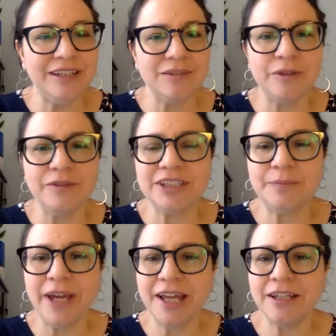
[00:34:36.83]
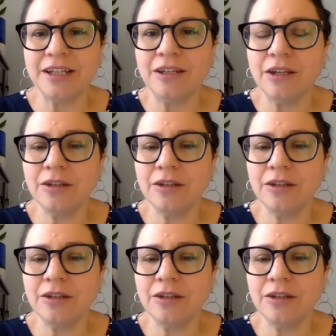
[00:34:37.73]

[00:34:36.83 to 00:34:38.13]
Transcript: as we've expanded